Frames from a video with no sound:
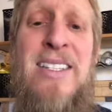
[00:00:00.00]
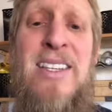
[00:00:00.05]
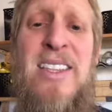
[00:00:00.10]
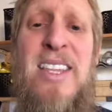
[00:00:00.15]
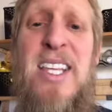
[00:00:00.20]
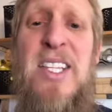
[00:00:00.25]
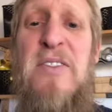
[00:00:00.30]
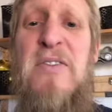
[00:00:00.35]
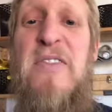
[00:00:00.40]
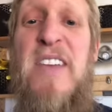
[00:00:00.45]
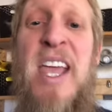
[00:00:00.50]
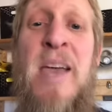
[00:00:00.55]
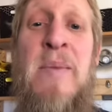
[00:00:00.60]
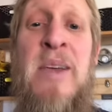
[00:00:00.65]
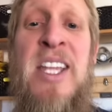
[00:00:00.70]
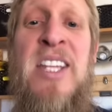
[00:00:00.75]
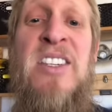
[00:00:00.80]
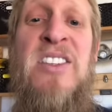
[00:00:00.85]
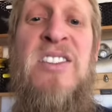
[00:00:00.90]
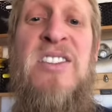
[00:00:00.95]
Add to this
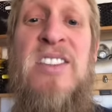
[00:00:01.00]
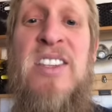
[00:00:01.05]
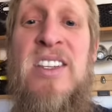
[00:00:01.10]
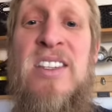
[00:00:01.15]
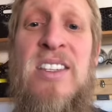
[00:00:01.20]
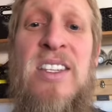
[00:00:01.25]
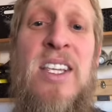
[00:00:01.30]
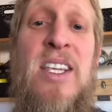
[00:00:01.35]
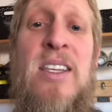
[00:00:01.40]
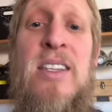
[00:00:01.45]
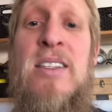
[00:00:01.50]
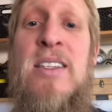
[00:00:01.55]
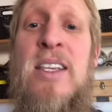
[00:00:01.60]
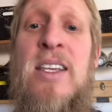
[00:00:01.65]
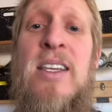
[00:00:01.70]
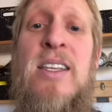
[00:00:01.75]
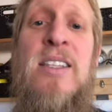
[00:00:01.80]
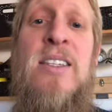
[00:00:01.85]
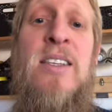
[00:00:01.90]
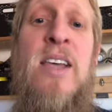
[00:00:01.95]
famines,
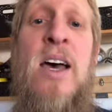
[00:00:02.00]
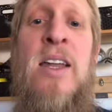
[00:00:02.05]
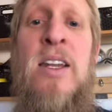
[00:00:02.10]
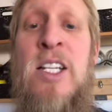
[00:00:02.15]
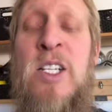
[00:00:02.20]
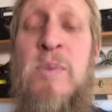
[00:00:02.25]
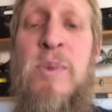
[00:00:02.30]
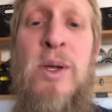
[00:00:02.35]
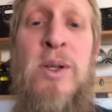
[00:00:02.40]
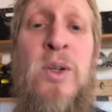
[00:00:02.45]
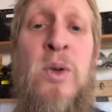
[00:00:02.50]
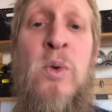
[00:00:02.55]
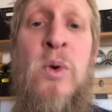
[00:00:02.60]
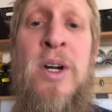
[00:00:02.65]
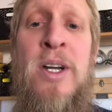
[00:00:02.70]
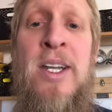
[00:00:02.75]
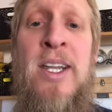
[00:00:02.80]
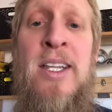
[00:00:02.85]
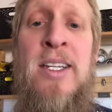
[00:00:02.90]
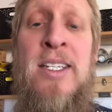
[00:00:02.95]
diseases,
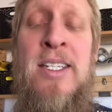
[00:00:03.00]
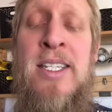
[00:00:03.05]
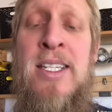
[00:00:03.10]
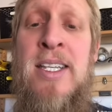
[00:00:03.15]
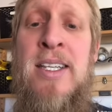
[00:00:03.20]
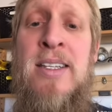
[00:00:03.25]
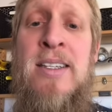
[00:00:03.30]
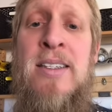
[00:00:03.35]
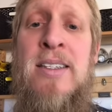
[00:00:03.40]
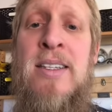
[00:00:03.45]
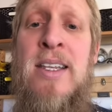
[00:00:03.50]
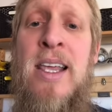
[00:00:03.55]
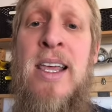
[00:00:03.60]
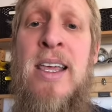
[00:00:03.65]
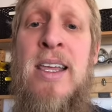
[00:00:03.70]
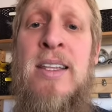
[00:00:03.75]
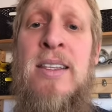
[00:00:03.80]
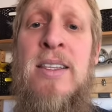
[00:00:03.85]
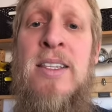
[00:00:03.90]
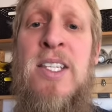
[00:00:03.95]
unexploded
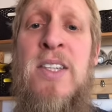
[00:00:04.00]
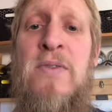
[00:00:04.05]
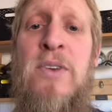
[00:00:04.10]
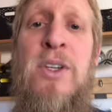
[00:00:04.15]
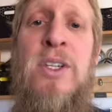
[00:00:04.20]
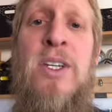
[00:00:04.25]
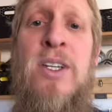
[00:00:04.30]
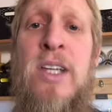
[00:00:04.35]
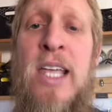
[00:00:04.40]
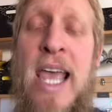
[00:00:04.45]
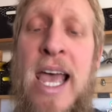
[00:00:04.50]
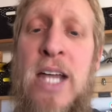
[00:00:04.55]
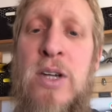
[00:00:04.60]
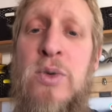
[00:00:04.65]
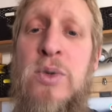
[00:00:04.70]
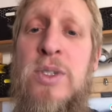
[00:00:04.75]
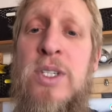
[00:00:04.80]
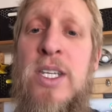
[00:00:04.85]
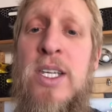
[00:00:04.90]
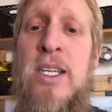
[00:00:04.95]
ordinances, and the civilian
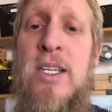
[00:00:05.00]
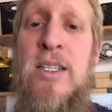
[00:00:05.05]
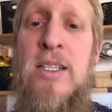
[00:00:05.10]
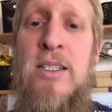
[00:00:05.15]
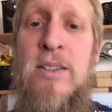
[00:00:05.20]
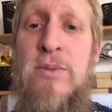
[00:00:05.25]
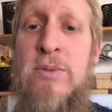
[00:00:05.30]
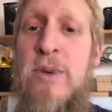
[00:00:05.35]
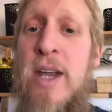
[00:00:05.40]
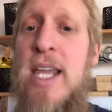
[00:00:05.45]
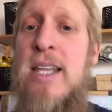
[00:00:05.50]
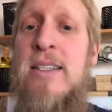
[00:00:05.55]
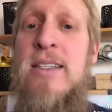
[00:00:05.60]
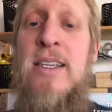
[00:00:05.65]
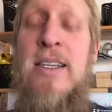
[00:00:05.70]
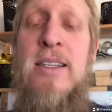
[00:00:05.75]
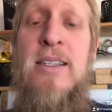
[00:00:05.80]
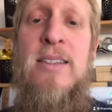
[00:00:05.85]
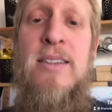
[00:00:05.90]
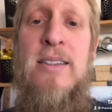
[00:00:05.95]
casualty
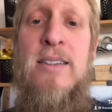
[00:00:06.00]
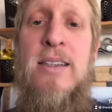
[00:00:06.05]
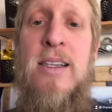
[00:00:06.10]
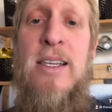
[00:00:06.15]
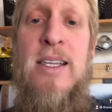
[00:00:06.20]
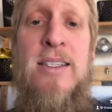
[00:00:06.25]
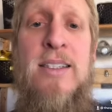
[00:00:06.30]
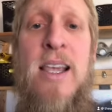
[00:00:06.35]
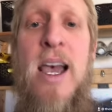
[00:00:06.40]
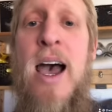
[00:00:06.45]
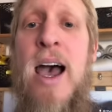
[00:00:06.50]
rate is,